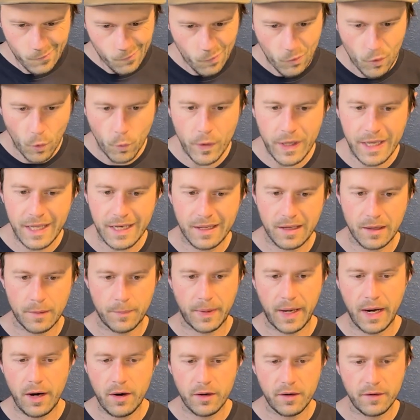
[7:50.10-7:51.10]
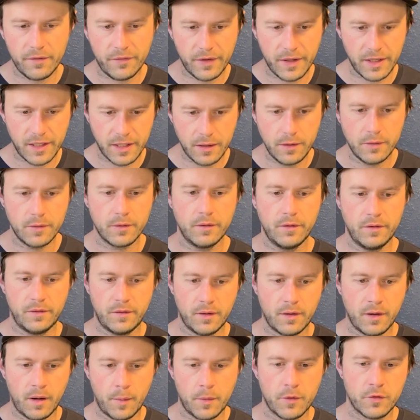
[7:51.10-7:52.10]
We can comparatively use the
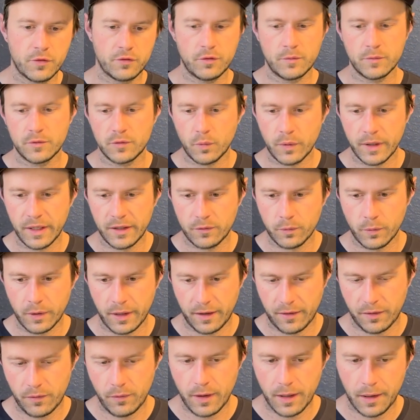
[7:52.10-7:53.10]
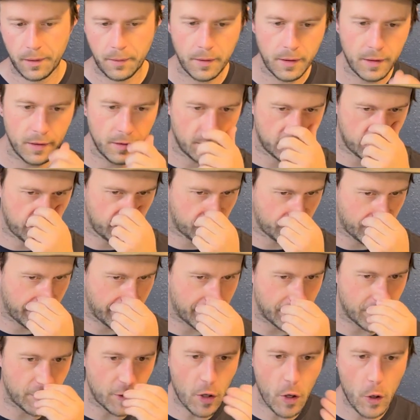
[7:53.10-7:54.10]
numbers from 2023. Since we
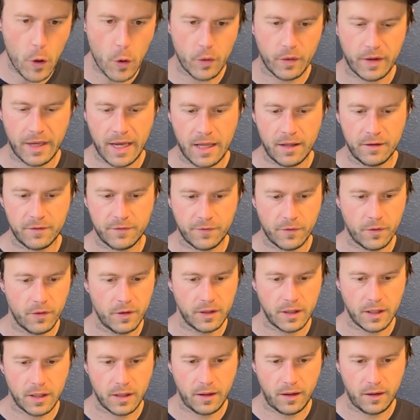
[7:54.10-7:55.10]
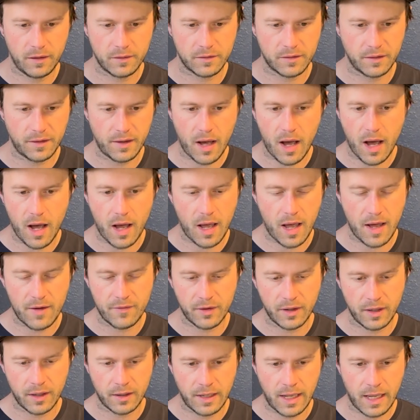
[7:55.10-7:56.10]
know California is not
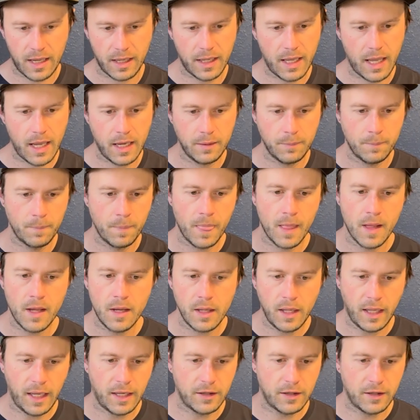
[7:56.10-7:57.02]
having a net gain, in